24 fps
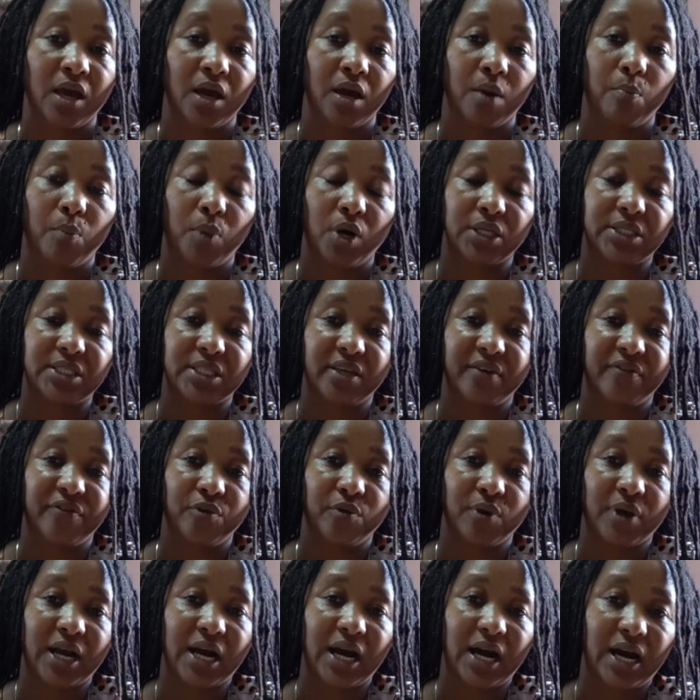But if you
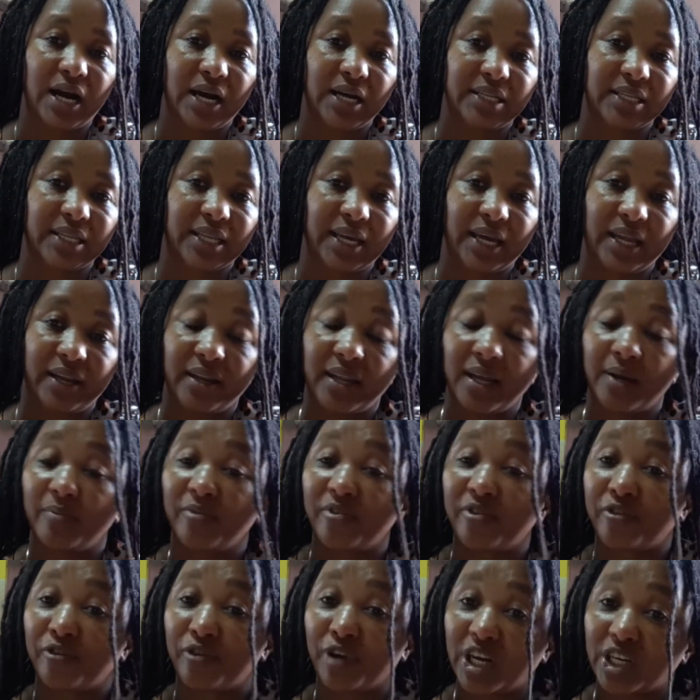can't get them
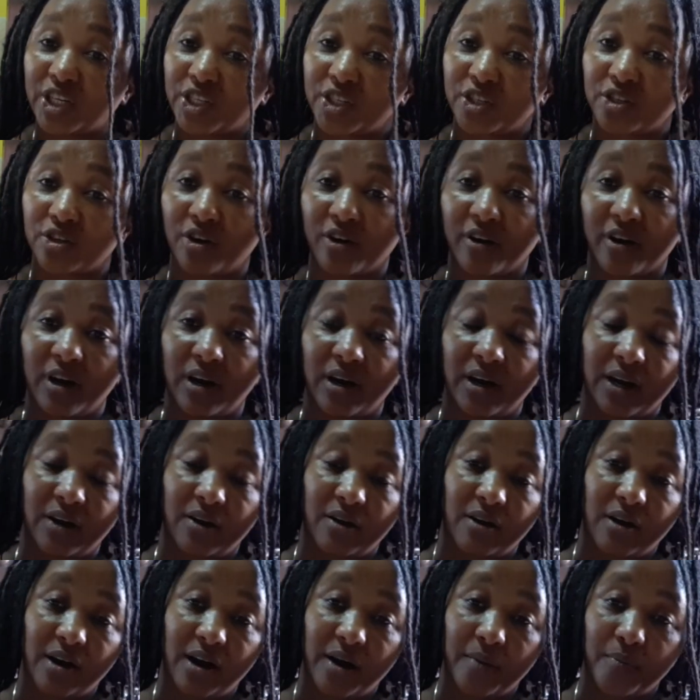fresh or
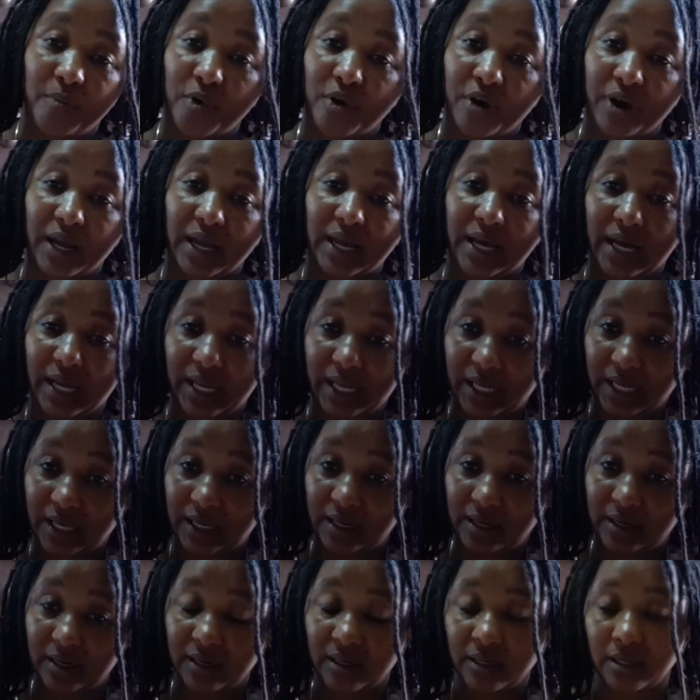organic,
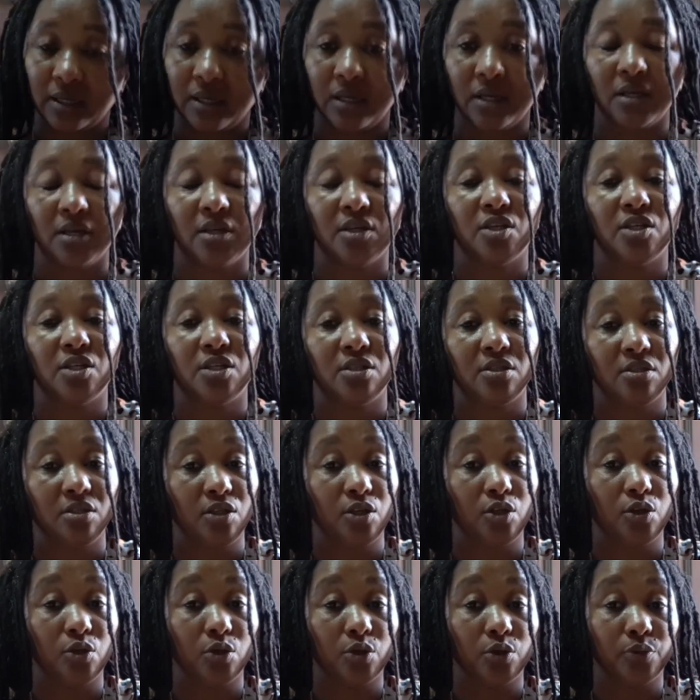
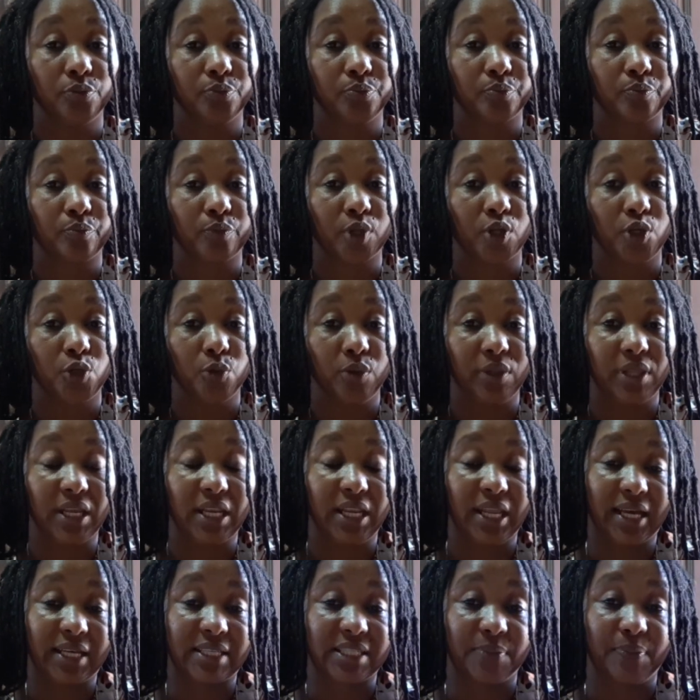do the
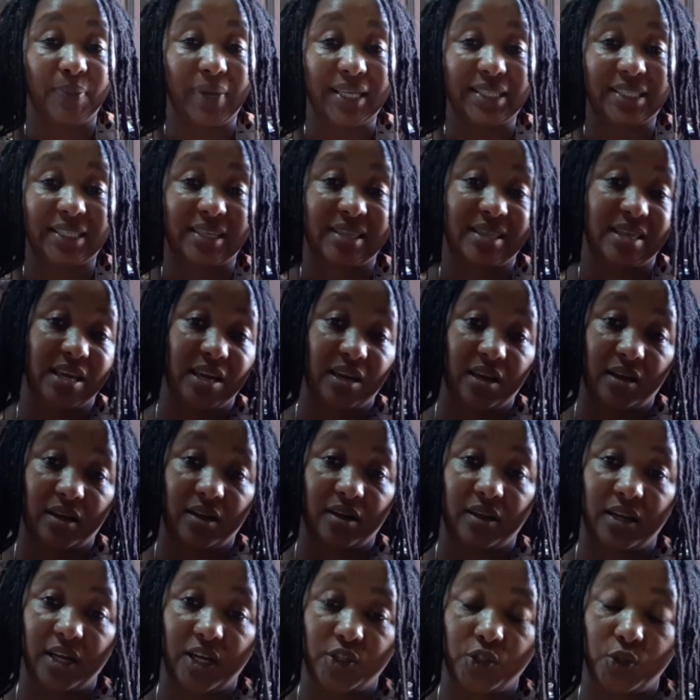next best thing
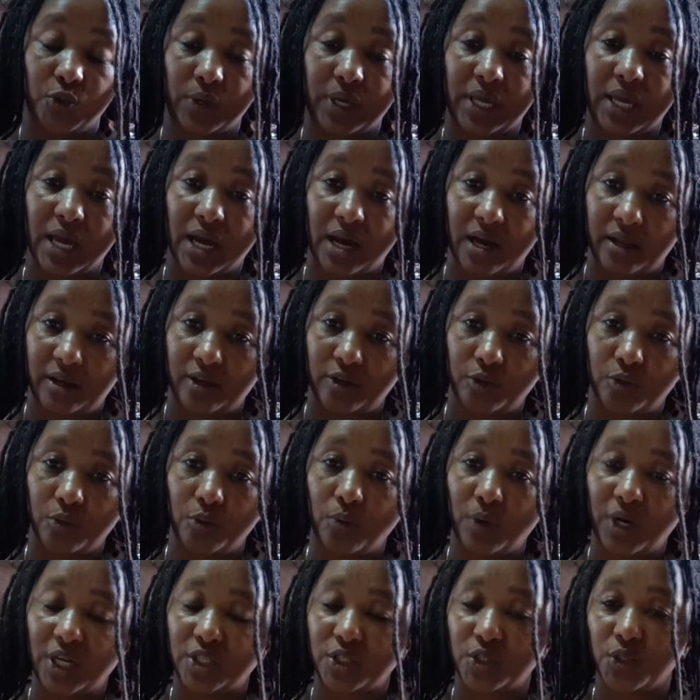that you can. Do
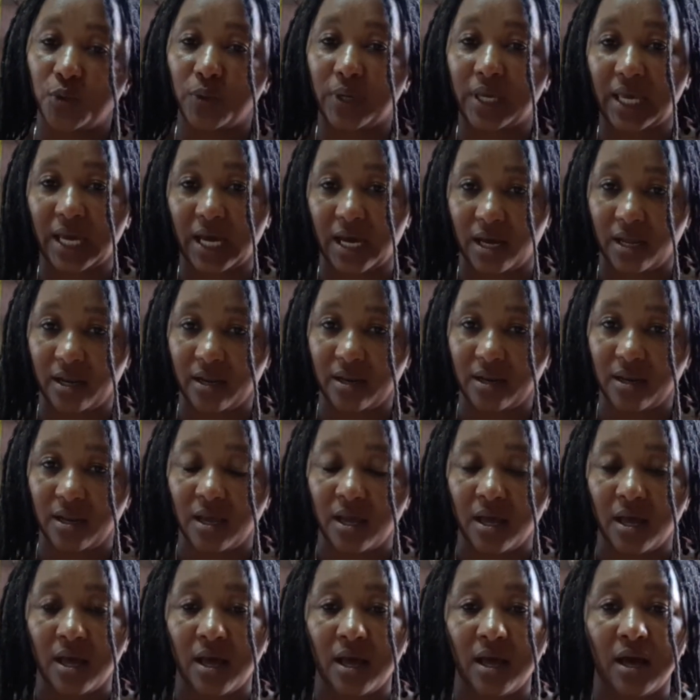what you can.
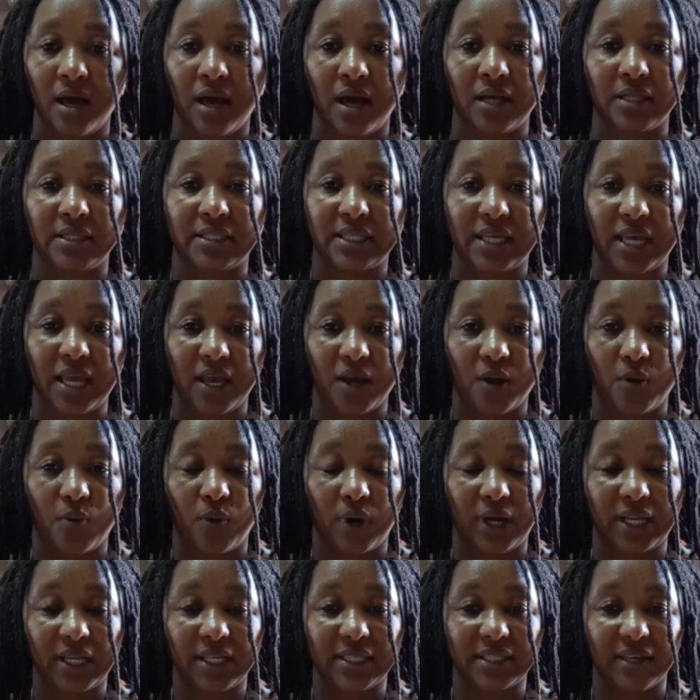Take what
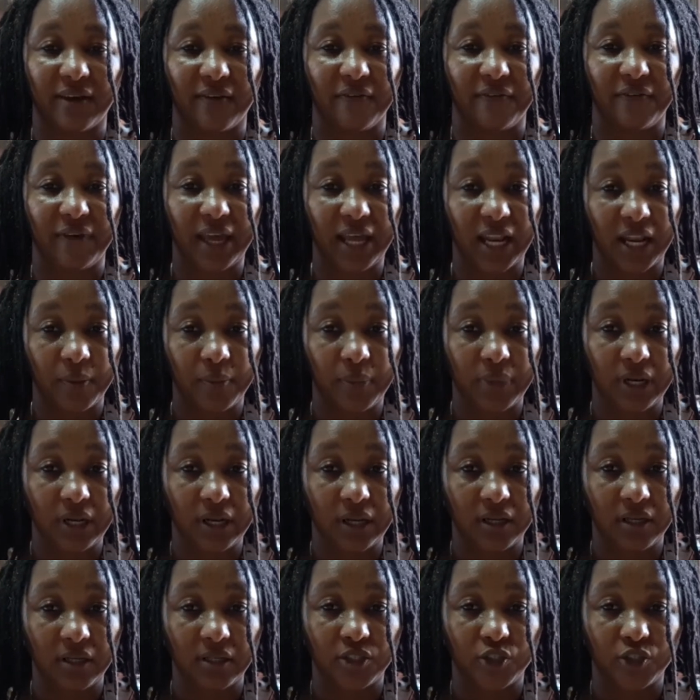is available.